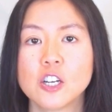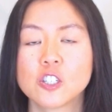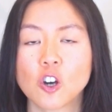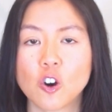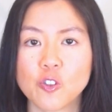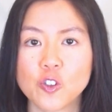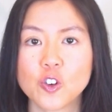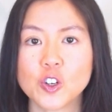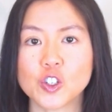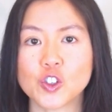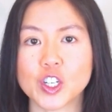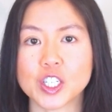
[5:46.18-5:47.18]
Tofu
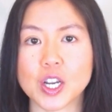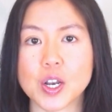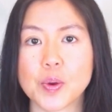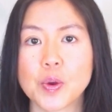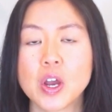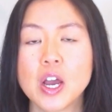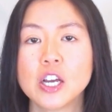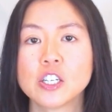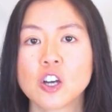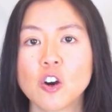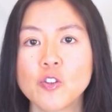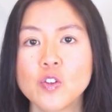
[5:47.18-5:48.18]
Nutrition.
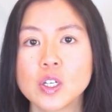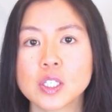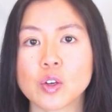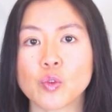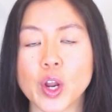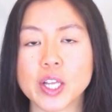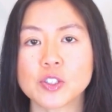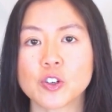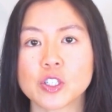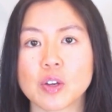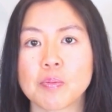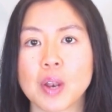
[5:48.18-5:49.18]
Tofu is a great source
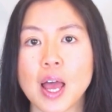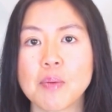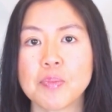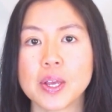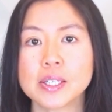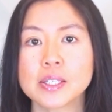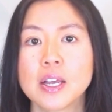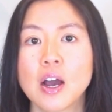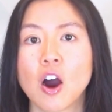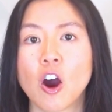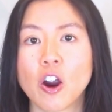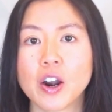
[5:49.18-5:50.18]
of plant-based,
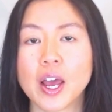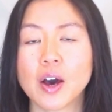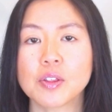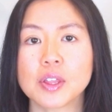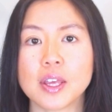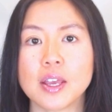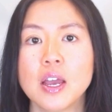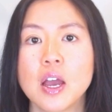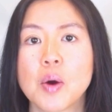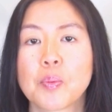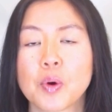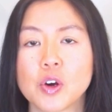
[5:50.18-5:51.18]
heart-healthy
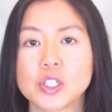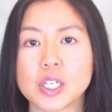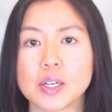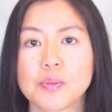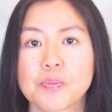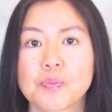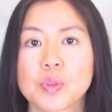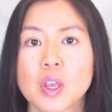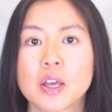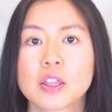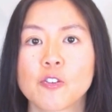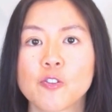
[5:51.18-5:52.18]
protein.
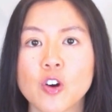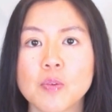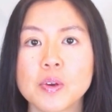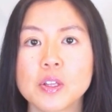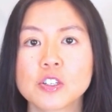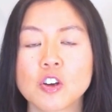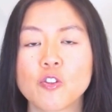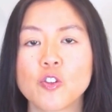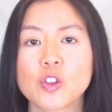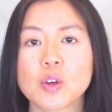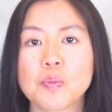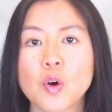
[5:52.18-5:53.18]
The firmer the tofu,
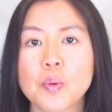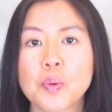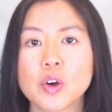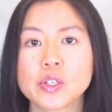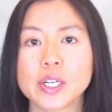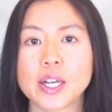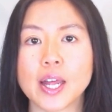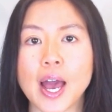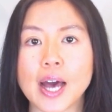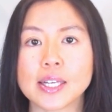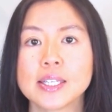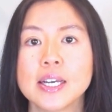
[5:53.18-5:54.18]
the more protein it
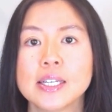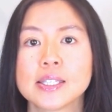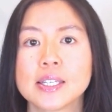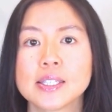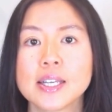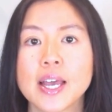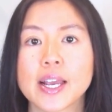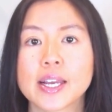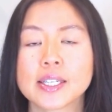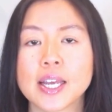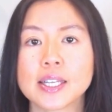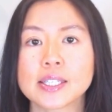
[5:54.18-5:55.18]
has since it
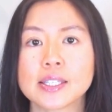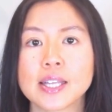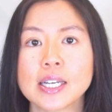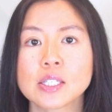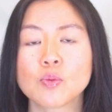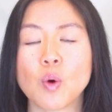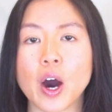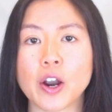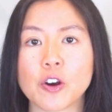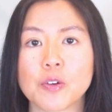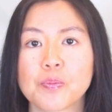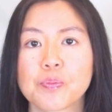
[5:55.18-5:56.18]
contains less
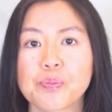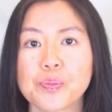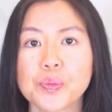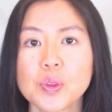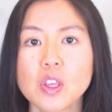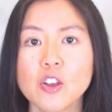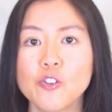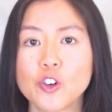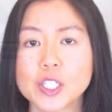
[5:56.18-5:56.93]
water. For